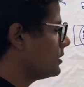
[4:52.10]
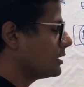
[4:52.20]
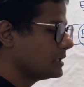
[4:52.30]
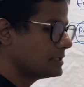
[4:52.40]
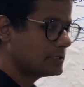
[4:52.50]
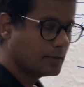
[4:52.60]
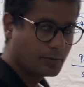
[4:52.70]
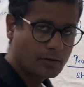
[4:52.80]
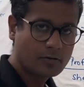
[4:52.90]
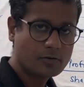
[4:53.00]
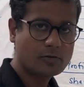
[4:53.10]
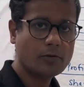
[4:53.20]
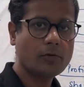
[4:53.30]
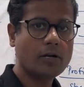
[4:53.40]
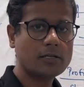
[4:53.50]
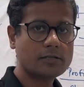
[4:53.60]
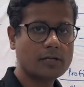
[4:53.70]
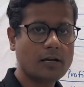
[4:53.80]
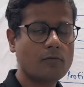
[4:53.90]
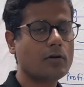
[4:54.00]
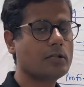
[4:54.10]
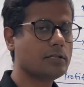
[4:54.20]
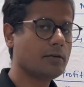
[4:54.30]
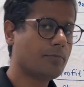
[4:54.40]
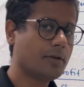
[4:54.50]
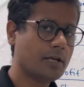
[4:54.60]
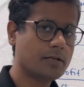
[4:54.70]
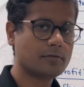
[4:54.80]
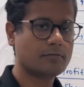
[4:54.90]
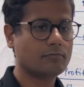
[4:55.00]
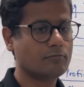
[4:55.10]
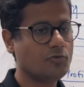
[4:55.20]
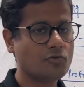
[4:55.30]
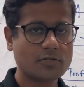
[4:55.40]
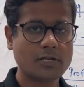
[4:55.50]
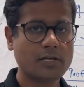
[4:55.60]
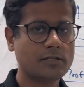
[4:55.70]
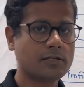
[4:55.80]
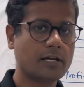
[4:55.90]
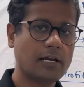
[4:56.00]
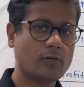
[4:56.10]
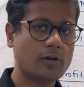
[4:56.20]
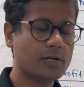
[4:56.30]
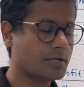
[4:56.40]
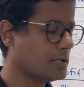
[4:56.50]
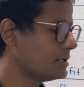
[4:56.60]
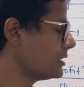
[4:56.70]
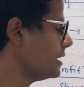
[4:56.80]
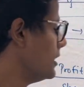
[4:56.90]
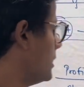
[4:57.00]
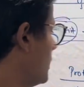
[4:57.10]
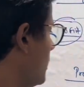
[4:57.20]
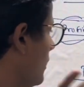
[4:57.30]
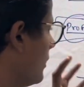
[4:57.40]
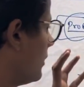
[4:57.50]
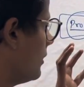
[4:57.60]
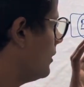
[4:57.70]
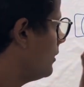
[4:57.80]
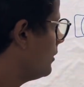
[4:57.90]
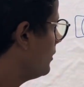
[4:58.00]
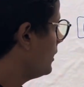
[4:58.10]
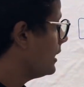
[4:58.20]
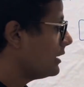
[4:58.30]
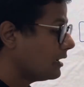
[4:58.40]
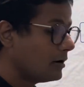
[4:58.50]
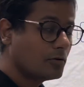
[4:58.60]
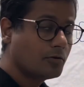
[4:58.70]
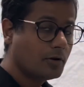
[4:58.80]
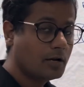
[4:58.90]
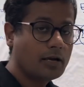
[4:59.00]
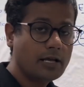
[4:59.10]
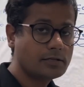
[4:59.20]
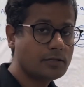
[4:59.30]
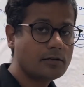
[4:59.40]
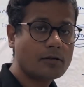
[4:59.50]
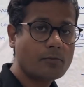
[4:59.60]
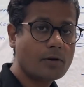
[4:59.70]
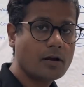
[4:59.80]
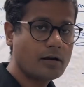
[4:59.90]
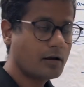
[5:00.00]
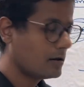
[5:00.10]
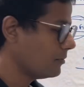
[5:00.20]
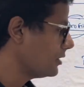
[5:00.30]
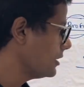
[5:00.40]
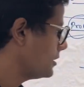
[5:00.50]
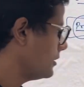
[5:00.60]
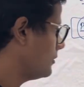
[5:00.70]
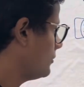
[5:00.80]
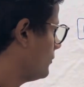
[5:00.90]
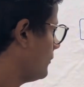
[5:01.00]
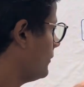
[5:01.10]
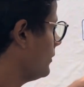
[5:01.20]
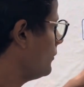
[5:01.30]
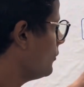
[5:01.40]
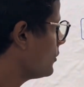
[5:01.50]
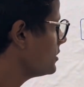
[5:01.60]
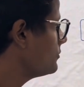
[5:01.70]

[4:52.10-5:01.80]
on the concept, so you understand what is EPS, usage, calculations, and how to analyze, interpret, and limitation. So we will focus